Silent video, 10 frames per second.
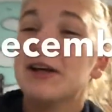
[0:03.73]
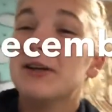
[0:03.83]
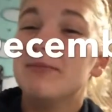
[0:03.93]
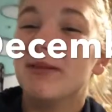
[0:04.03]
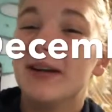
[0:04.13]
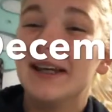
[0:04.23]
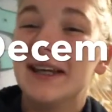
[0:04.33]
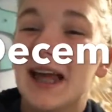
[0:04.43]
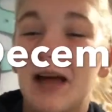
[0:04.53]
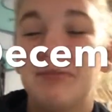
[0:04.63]
Good morning
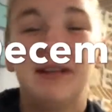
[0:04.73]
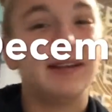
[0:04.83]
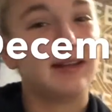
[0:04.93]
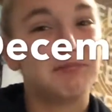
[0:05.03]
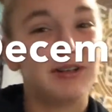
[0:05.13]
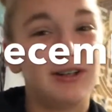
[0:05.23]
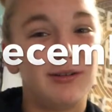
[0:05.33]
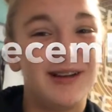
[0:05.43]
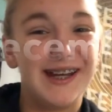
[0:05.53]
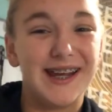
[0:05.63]
and happy December
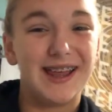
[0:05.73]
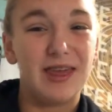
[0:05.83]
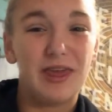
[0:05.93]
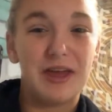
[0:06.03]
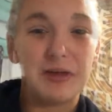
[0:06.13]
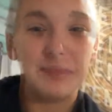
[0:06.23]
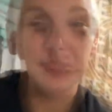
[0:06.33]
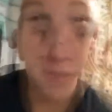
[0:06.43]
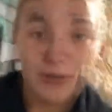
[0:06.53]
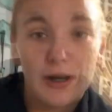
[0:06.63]
20th!
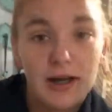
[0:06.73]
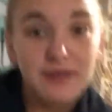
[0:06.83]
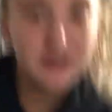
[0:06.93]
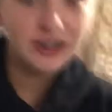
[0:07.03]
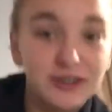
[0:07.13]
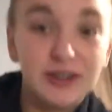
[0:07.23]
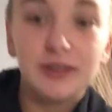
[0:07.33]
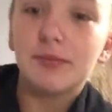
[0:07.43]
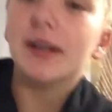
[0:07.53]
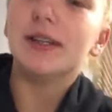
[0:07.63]
So I've changed
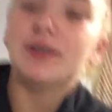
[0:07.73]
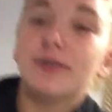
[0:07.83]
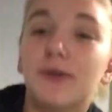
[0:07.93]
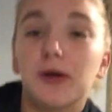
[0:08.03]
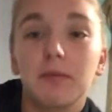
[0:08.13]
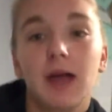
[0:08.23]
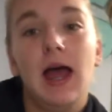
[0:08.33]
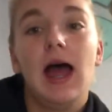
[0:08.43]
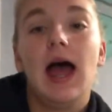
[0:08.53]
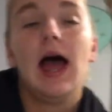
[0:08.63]
into my uniform
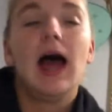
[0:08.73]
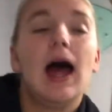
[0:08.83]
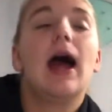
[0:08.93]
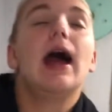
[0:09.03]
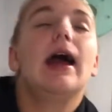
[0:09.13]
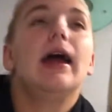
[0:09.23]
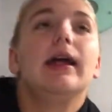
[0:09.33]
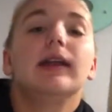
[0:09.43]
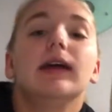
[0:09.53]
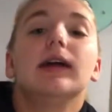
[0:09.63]

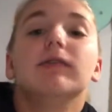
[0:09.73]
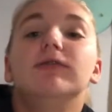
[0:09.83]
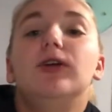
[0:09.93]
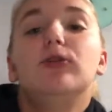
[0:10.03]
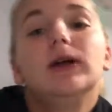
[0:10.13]
and I have two